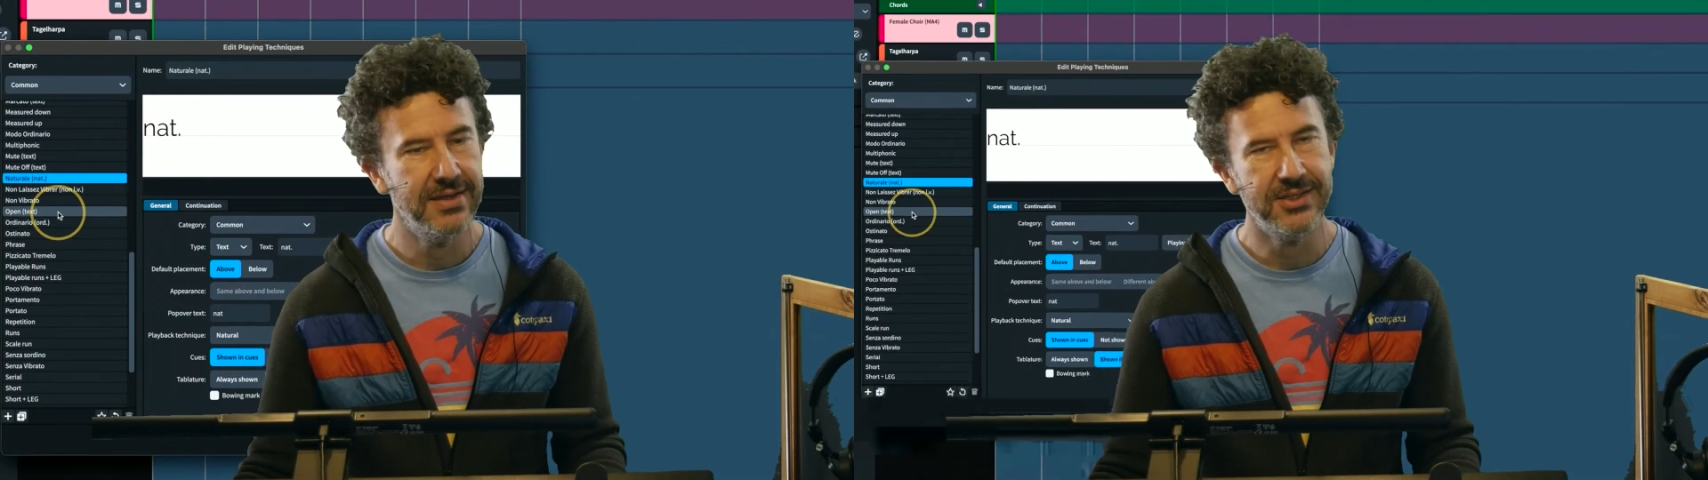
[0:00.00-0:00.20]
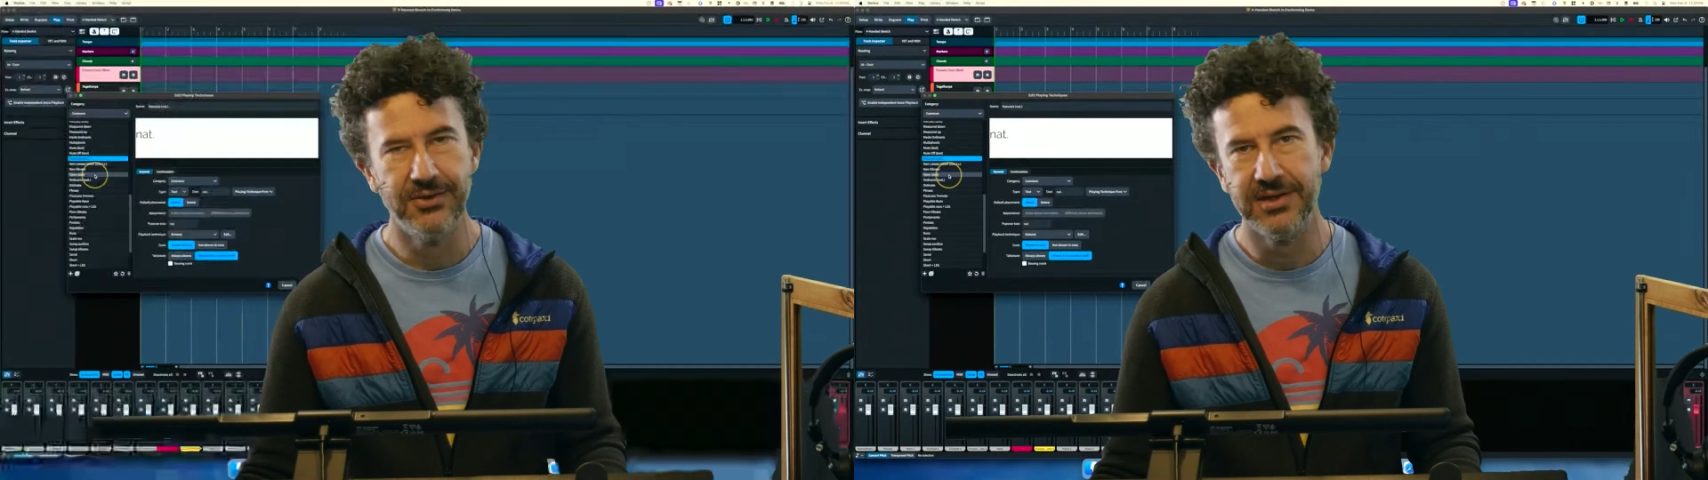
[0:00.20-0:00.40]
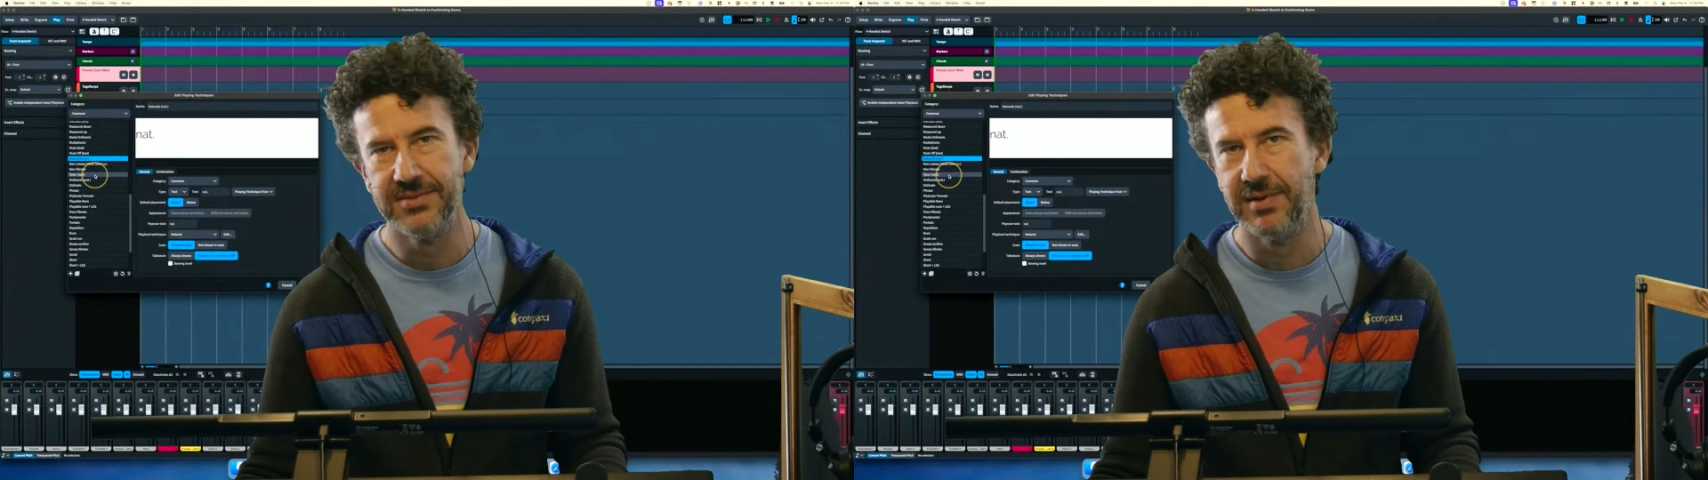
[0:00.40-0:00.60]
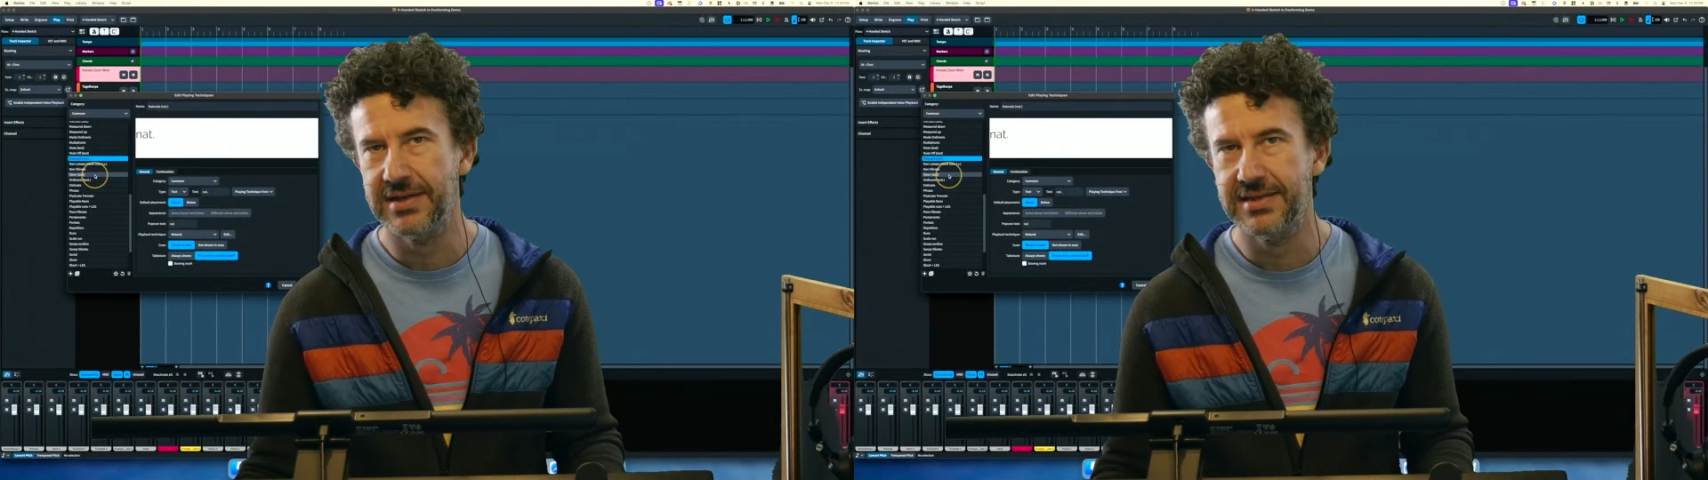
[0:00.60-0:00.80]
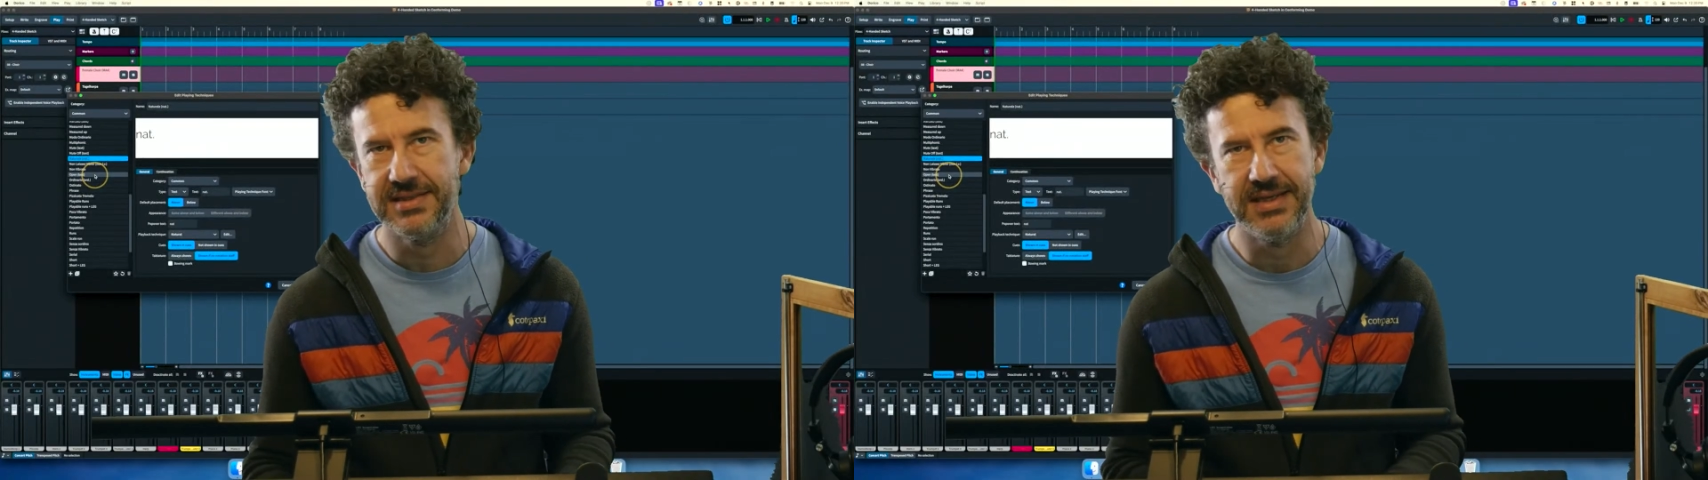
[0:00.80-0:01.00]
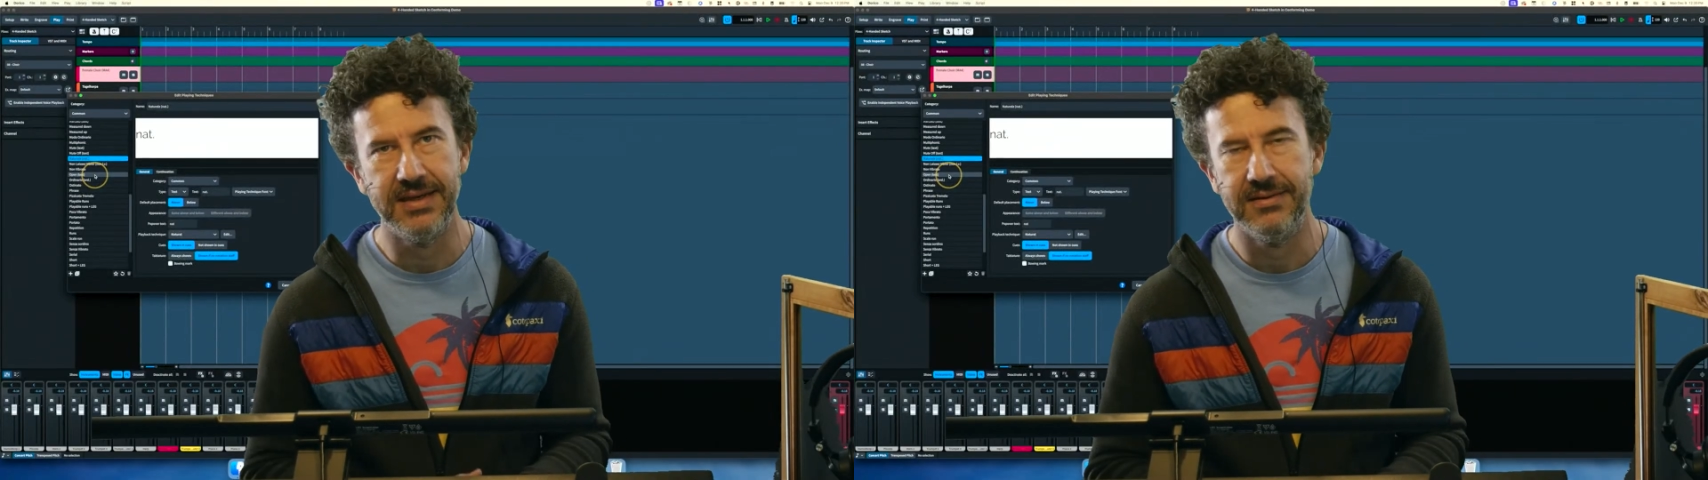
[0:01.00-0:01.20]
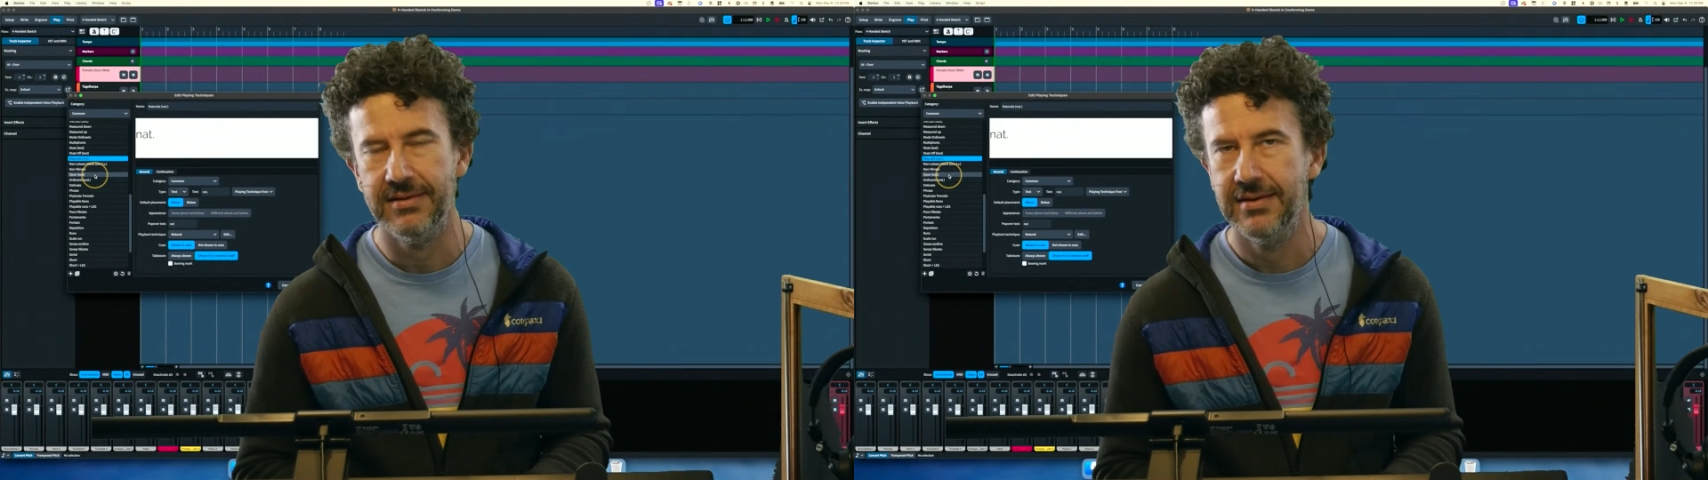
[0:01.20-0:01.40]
don't expect to see it